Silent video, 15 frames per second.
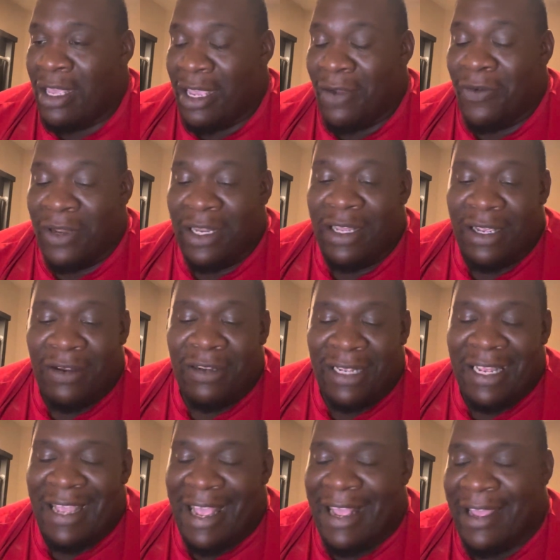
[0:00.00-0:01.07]

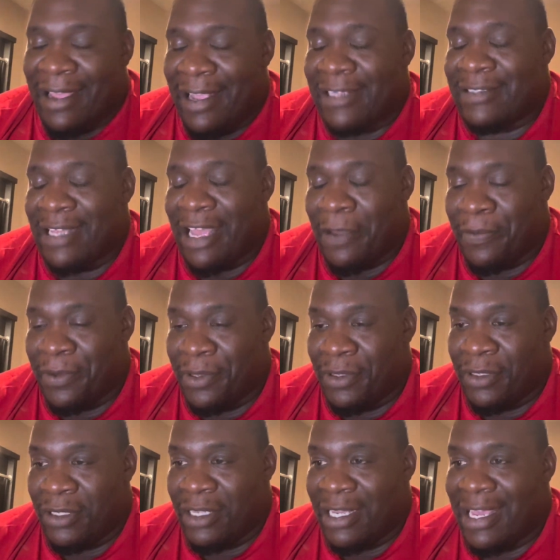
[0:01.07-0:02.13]
It has to happen.
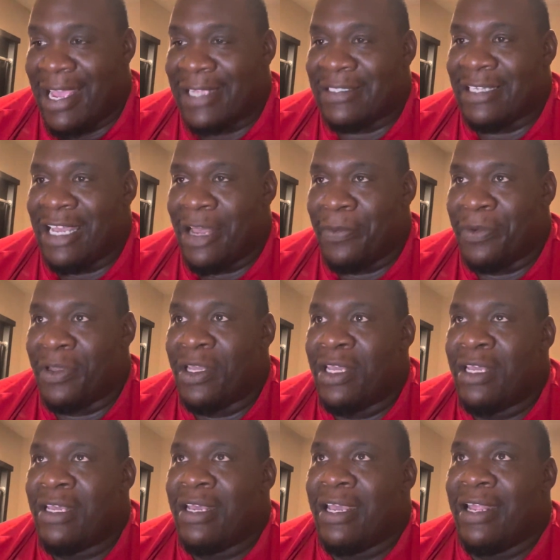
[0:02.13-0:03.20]
It has to happen,
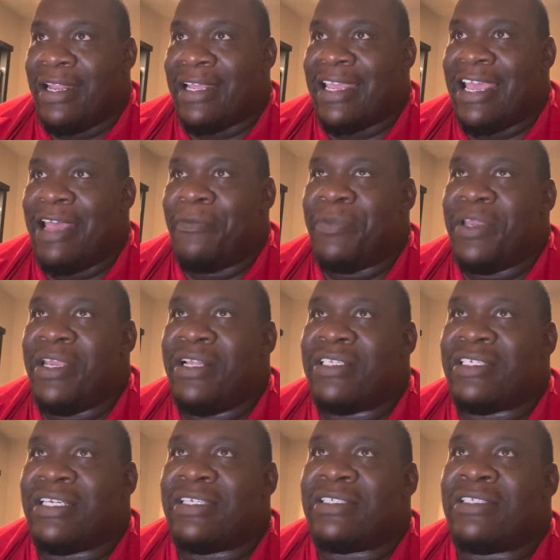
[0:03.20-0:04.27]
and it can't be
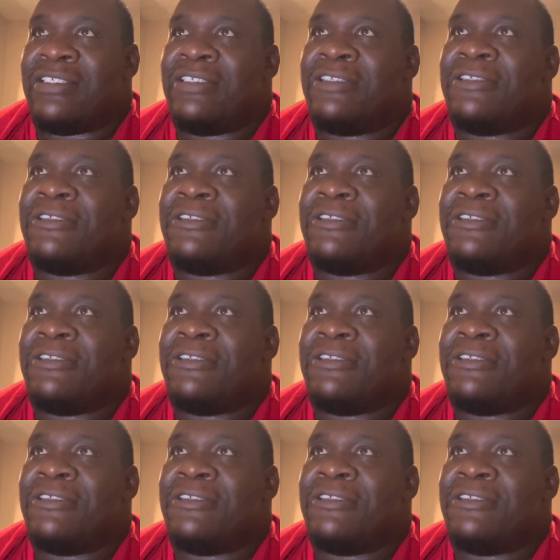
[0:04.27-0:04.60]
just